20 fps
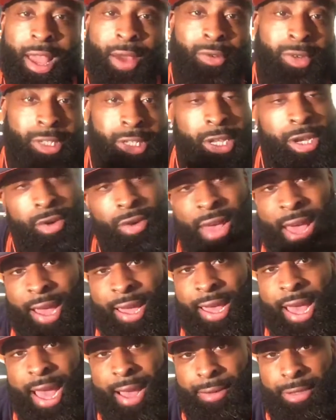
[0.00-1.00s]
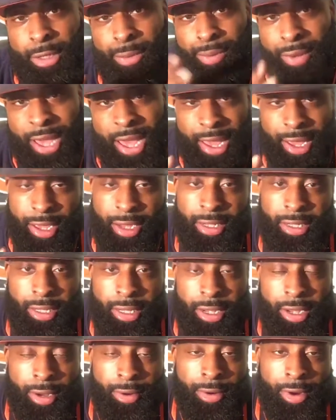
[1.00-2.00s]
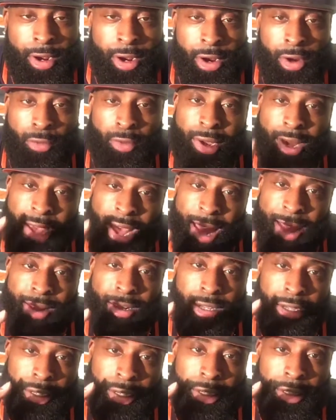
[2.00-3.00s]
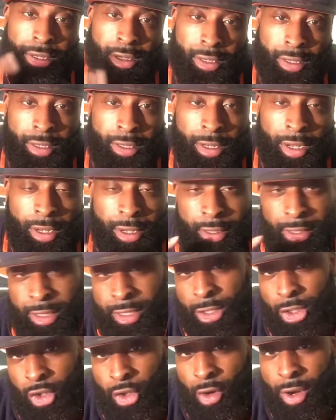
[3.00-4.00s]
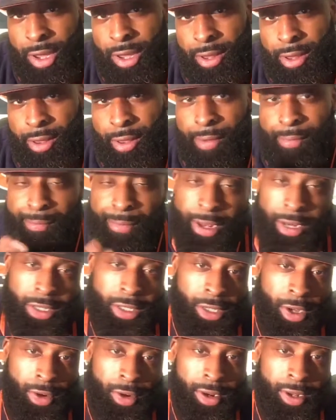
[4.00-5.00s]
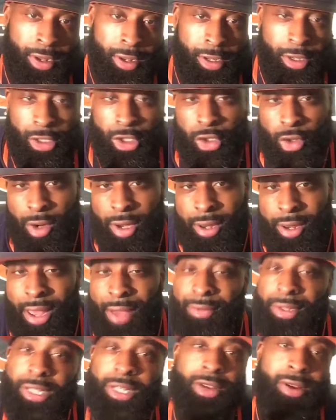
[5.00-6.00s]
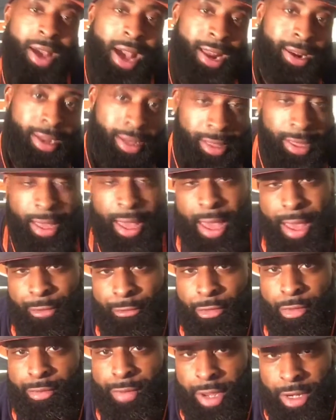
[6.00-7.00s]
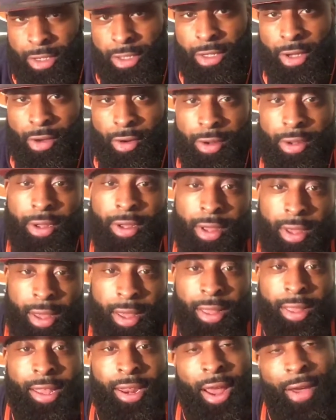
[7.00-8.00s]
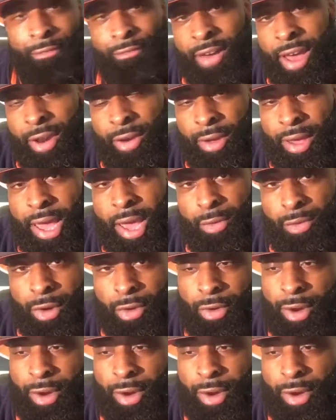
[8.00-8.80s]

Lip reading: and we still got games to play against them. We got Detroit, Minnesota, Detroit, and we still got another game for Minnesota. Then our final game with